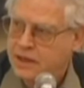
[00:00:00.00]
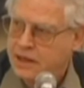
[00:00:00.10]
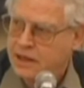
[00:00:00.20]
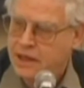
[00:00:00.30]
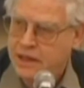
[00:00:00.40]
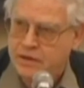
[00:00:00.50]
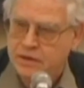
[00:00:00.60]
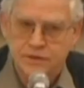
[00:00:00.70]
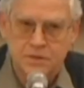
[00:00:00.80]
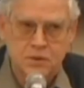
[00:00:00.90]
take account
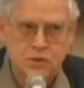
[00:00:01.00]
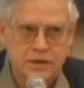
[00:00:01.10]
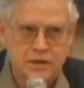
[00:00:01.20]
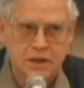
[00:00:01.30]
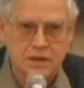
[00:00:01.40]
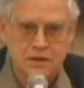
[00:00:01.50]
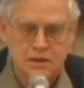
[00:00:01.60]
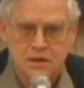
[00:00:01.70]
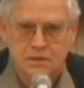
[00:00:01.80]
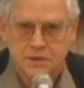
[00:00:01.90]
of the point that
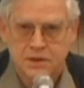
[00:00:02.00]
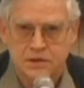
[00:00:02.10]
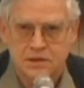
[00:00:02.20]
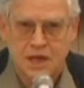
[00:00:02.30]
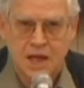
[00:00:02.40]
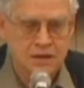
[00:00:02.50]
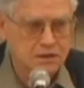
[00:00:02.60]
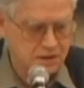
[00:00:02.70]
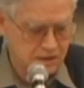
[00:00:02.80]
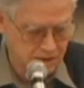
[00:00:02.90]
Peter Scott
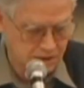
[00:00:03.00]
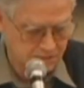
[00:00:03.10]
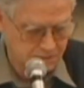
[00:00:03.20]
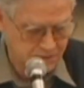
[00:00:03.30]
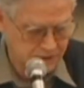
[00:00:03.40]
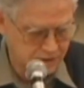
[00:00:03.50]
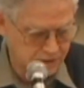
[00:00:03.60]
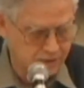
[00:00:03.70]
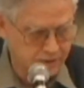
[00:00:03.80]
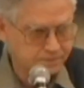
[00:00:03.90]
mentioned.